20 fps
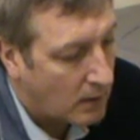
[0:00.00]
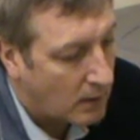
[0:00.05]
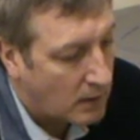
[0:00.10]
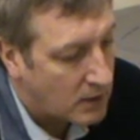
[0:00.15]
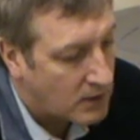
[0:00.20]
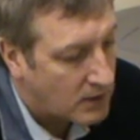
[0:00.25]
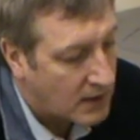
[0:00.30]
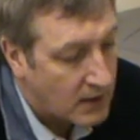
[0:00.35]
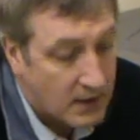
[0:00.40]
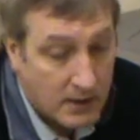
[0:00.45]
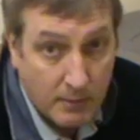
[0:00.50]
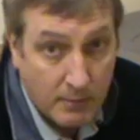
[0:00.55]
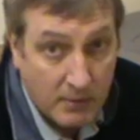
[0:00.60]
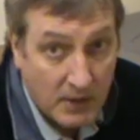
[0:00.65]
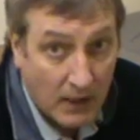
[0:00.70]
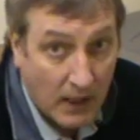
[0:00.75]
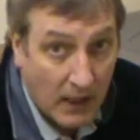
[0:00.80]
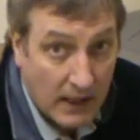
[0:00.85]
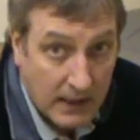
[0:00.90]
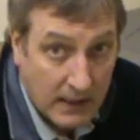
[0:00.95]

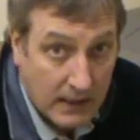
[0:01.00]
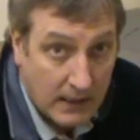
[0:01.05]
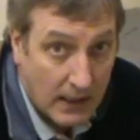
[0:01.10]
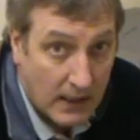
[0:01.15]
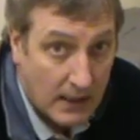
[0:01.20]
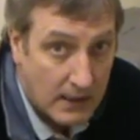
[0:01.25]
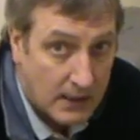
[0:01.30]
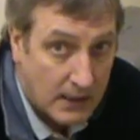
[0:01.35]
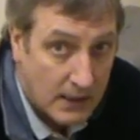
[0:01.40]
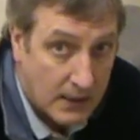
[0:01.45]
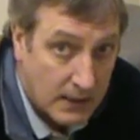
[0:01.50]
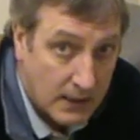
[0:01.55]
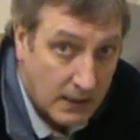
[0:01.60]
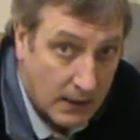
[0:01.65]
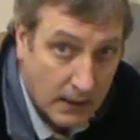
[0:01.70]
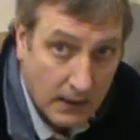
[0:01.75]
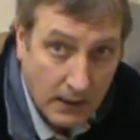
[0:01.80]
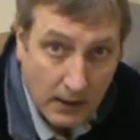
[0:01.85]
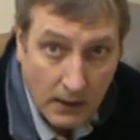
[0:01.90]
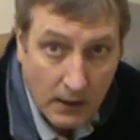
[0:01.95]
systems like this is
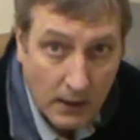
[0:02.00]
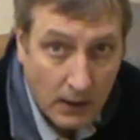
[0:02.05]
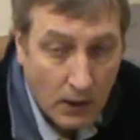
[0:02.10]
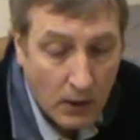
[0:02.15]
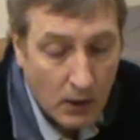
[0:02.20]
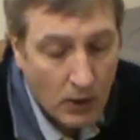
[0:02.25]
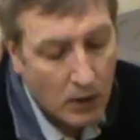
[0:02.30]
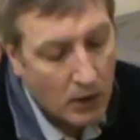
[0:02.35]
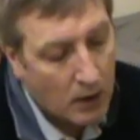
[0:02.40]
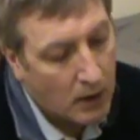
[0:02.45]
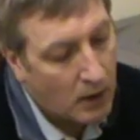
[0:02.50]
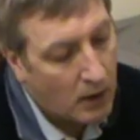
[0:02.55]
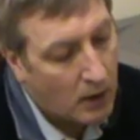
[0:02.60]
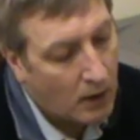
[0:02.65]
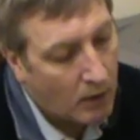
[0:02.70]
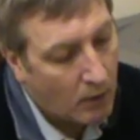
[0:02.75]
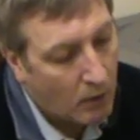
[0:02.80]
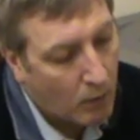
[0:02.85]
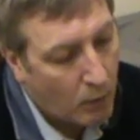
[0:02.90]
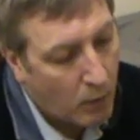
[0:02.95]
that
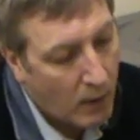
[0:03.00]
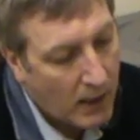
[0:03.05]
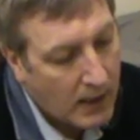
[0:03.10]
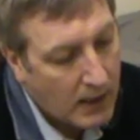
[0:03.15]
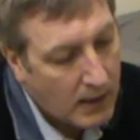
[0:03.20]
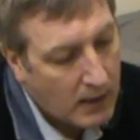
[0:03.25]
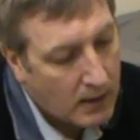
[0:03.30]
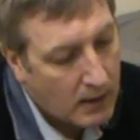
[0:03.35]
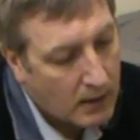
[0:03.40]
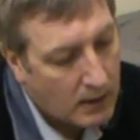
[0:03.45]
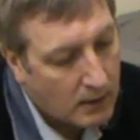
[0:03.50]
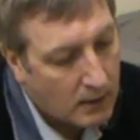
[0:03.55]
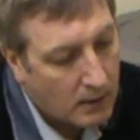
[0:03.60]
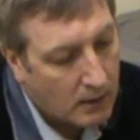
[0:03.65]
when